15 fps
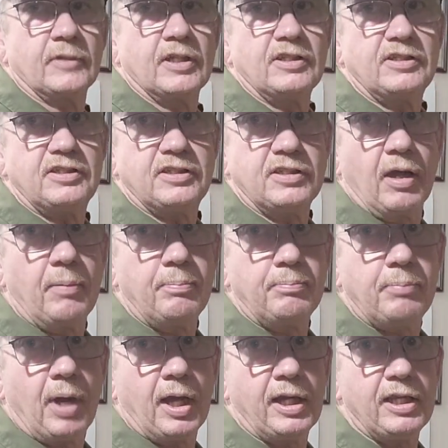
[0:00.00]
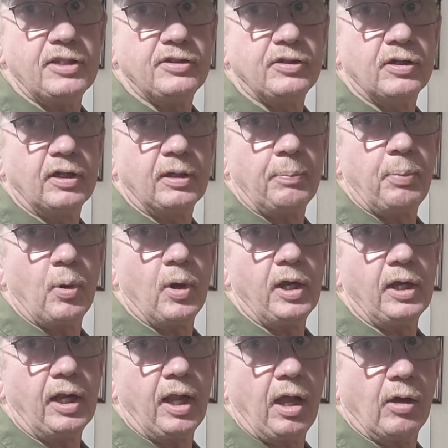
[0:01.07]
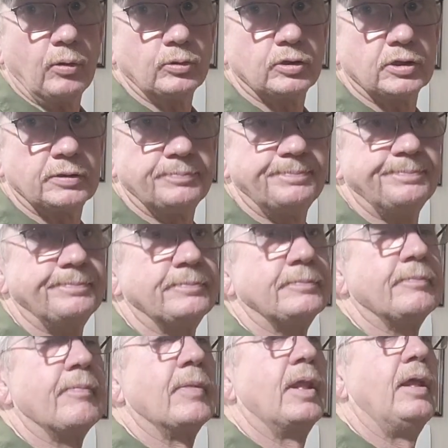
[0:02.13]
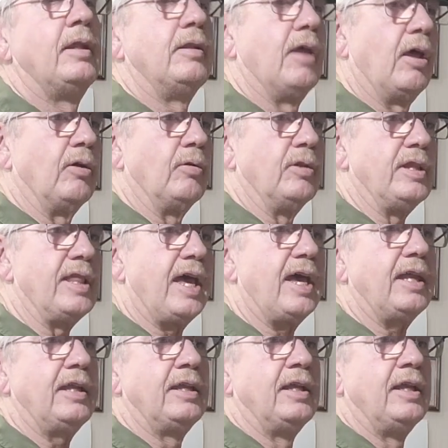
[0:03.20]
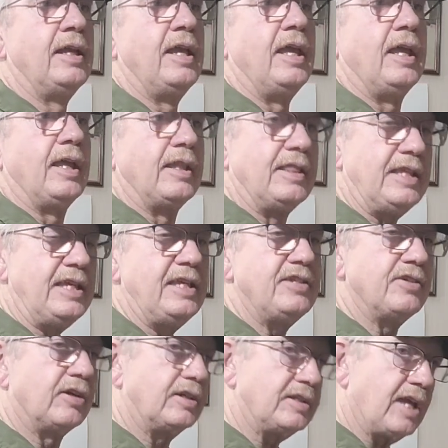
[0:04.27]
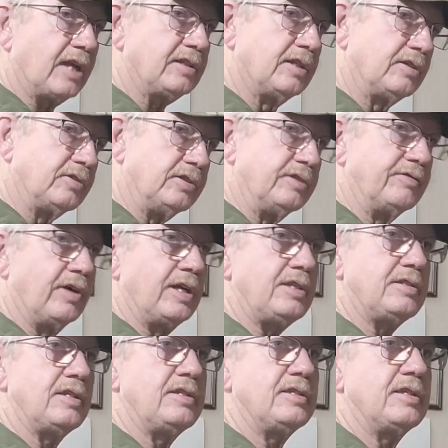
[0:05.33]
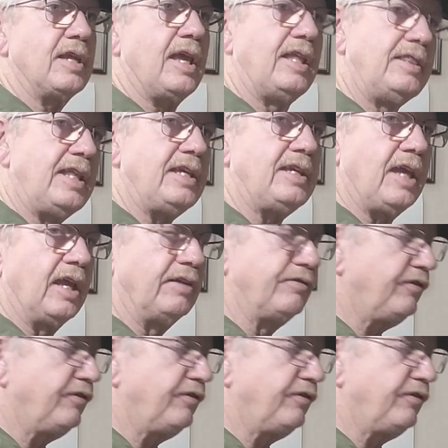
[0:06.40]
somebody's going to point it out. Not only that, these are technical devices and they can